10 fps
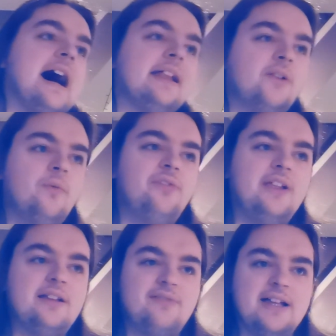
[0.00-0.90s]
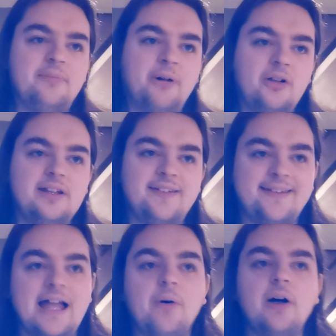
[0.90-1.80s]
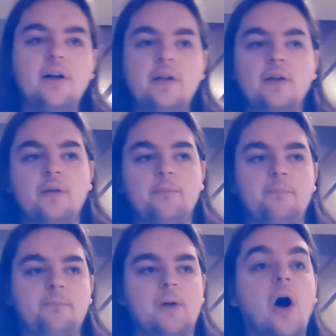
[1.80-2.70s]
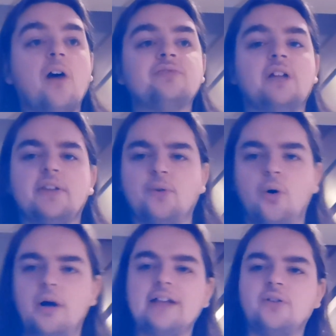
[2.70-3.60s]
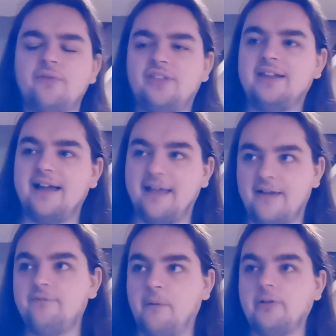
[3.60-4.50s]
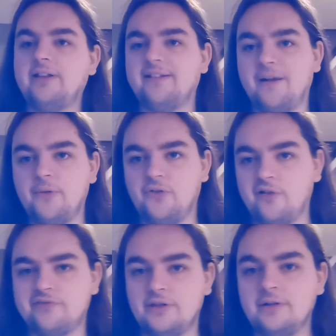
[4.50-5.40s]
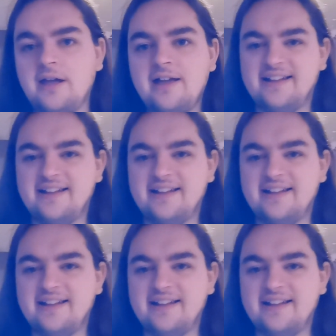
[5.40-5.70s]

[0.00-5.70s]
I don't think I've had a Polly sour oft, or I don't think I have Polly sours often.